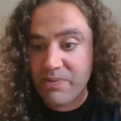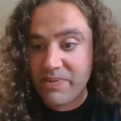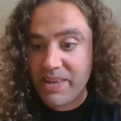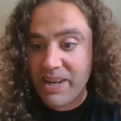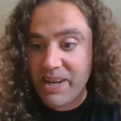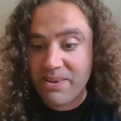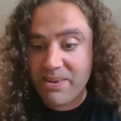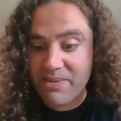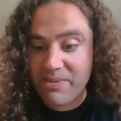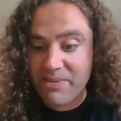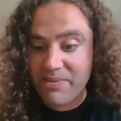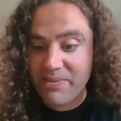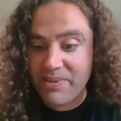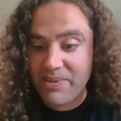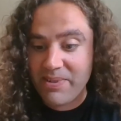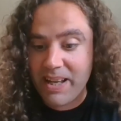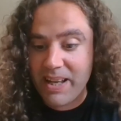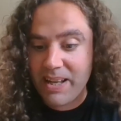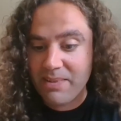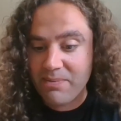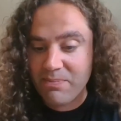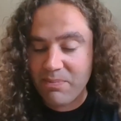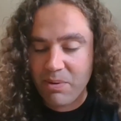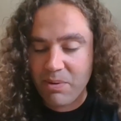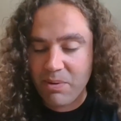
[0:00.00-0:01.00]
if you can,
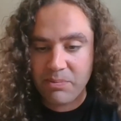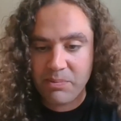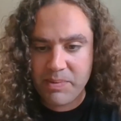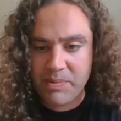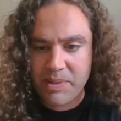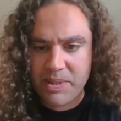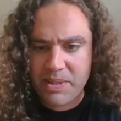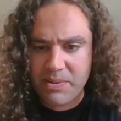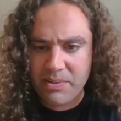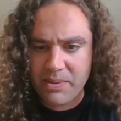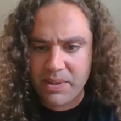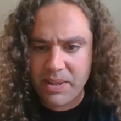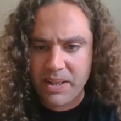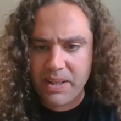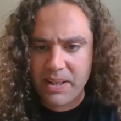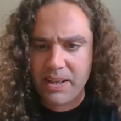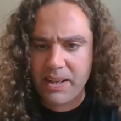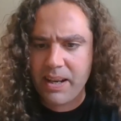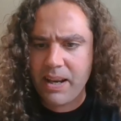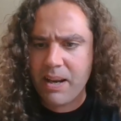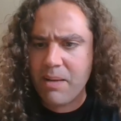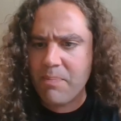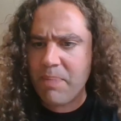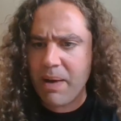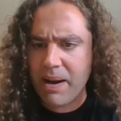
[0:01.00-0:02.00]
where we'll be talking
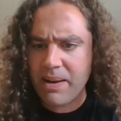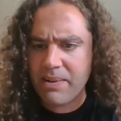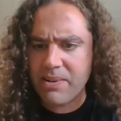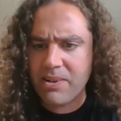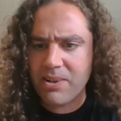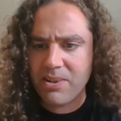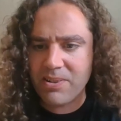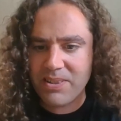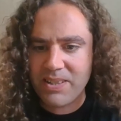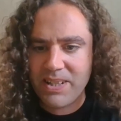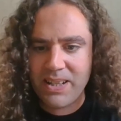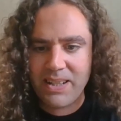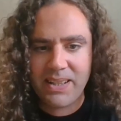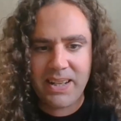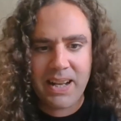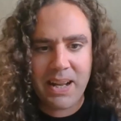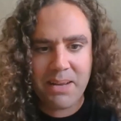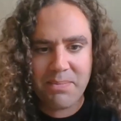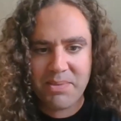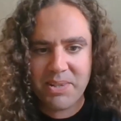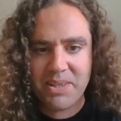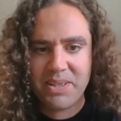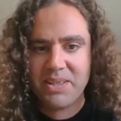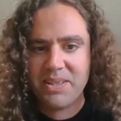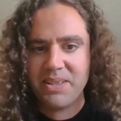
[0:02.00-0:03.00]
about content
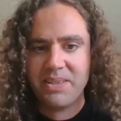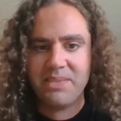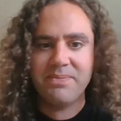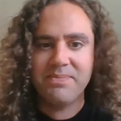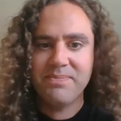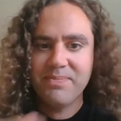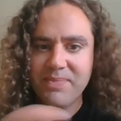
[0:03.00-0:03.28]
capture, so